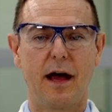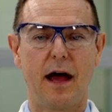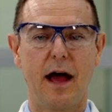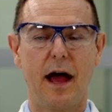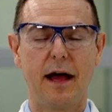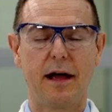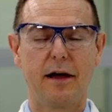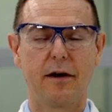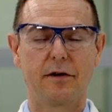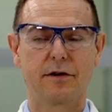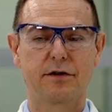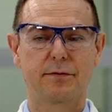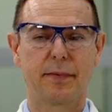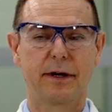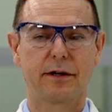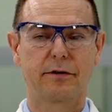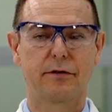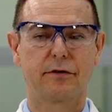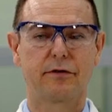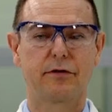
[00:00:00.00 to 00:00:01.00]
IR
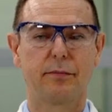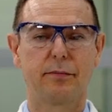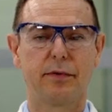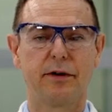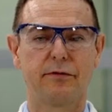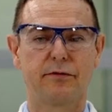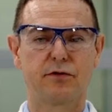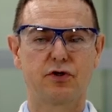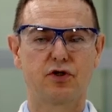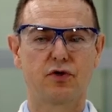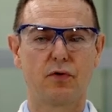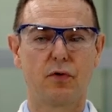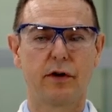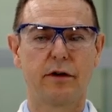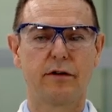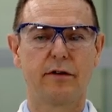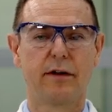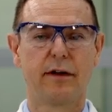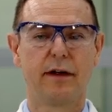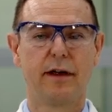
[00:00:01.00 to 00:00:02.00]
spectroscopy for
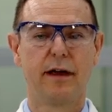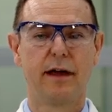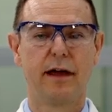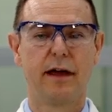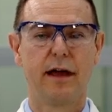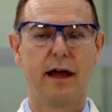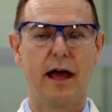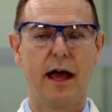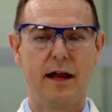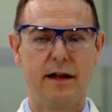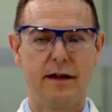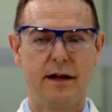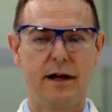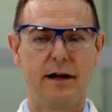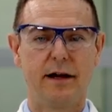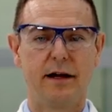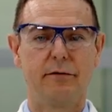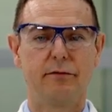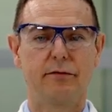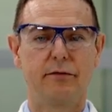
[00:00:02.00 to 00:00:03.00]
short, and
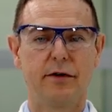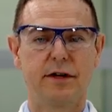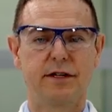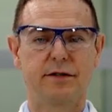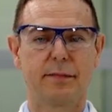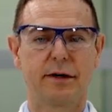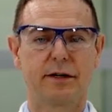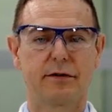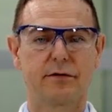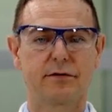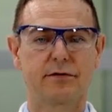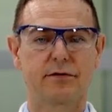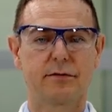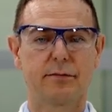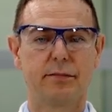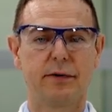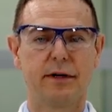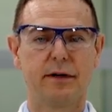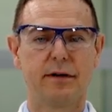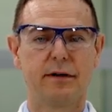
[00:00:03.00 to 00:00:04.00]
near-infrared
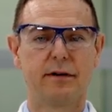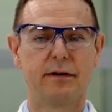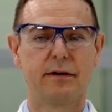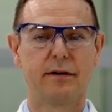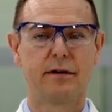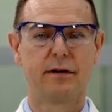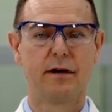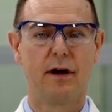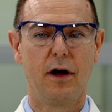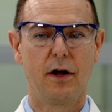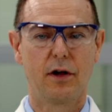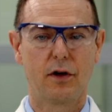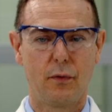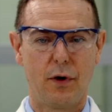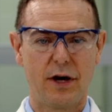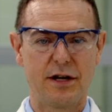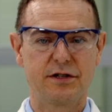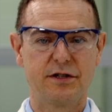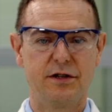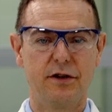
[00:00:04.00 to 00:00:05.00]
spectroscopy,
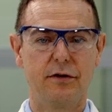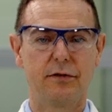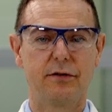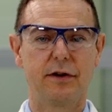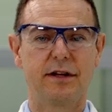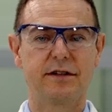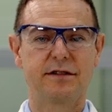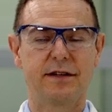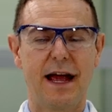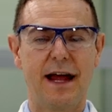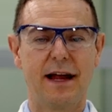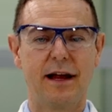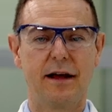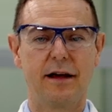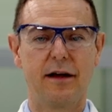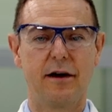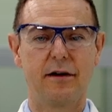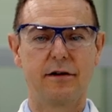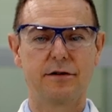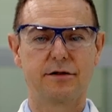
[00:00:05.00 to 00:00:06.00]
otherwise known as
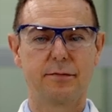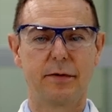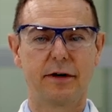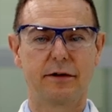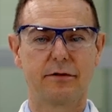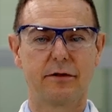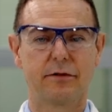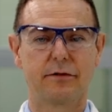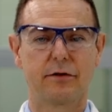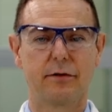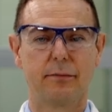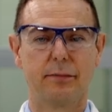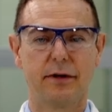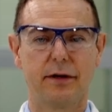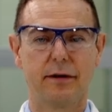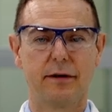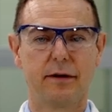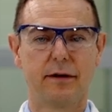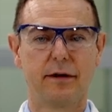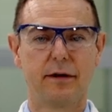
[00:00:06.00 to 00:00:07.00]
NIR spectroscopy.
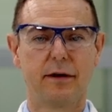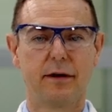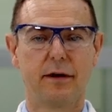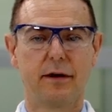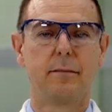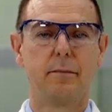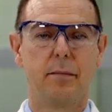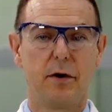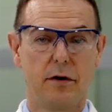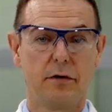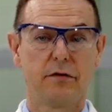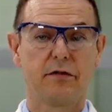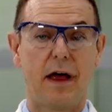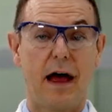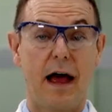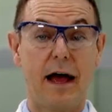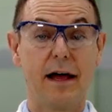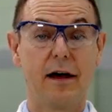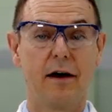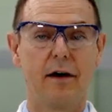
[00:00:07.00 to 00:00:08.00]
Both
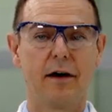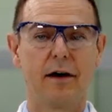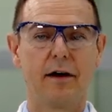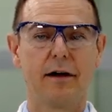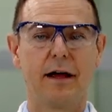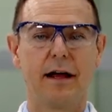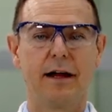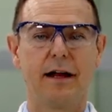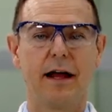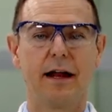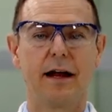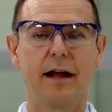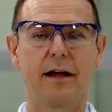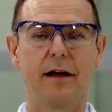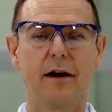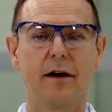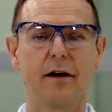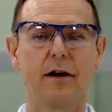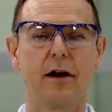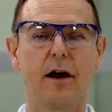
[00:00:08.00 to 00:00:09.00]
IR and
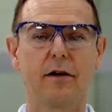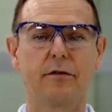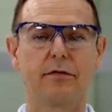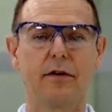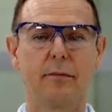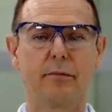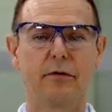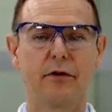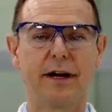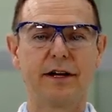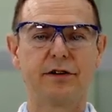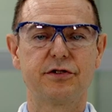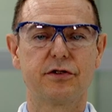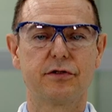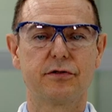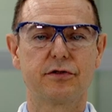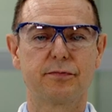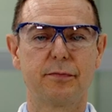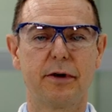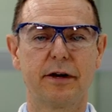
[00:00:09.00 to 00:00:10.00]
NIR are
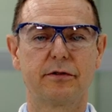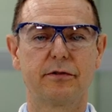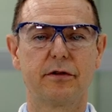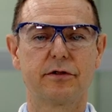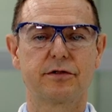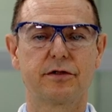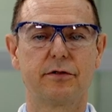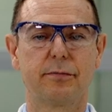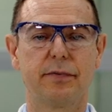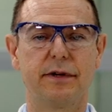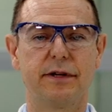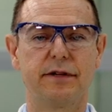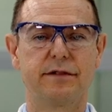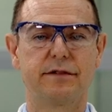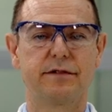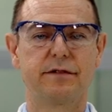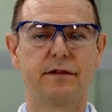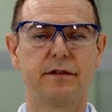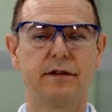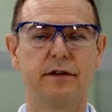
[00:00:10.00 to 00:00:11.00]
vibrational
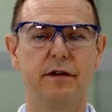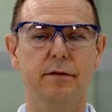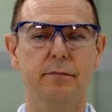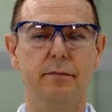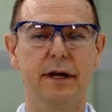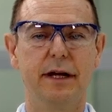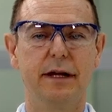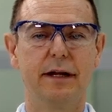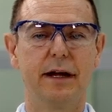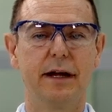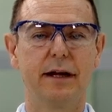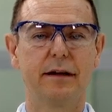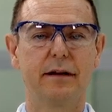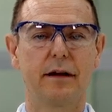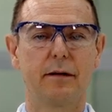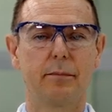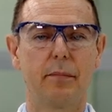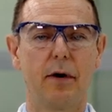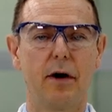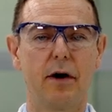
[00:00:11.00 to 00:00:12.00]
spectroscopies, meaning
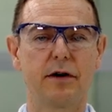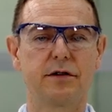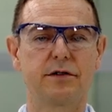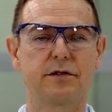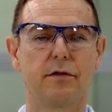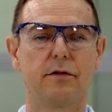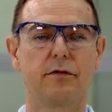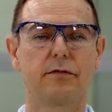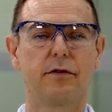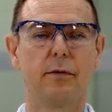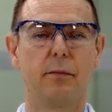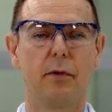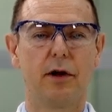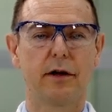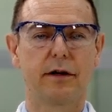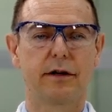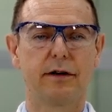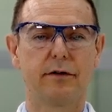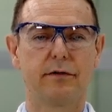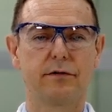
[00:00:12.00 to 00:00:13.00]
that parts of the
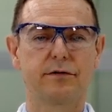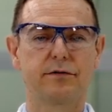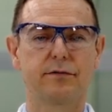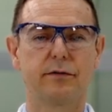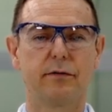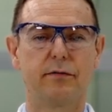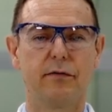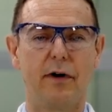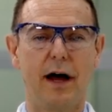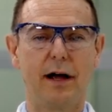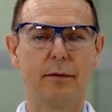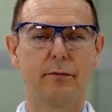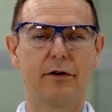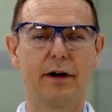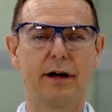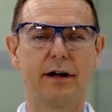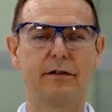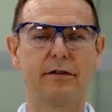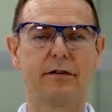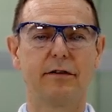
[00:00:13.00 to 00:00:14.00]
molecules will
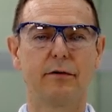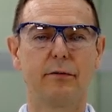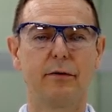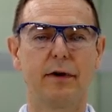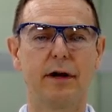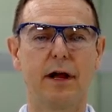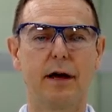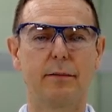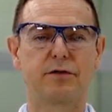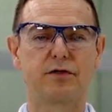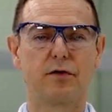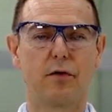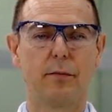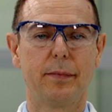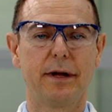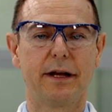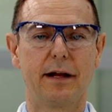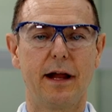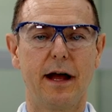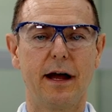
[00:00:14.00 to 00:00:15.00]
vibrate when
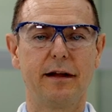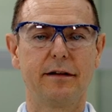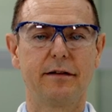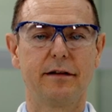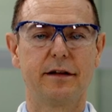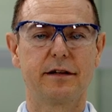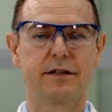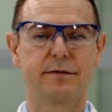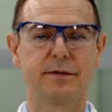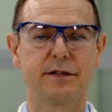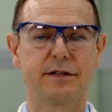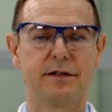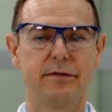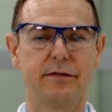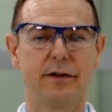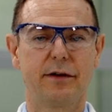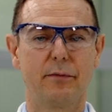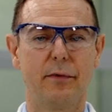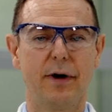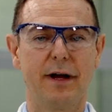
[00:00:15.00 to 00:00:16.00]
absorbing light at
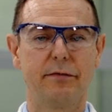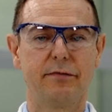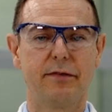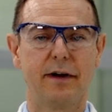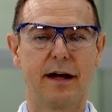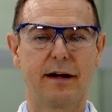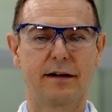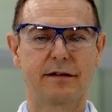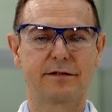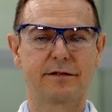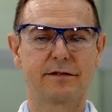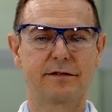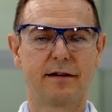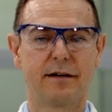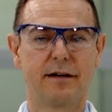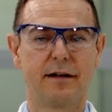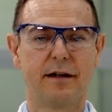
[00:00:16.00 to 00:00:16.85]
specific wavelengths.